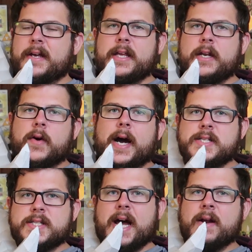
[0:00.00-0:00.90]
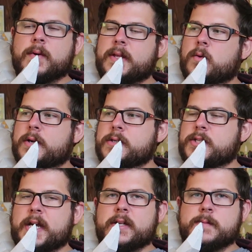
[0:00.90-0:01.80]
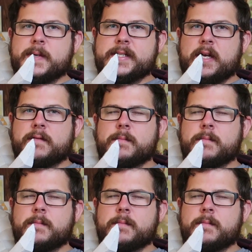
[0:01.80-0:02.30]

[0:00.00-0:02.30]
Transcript: you know, I really want to challenge myself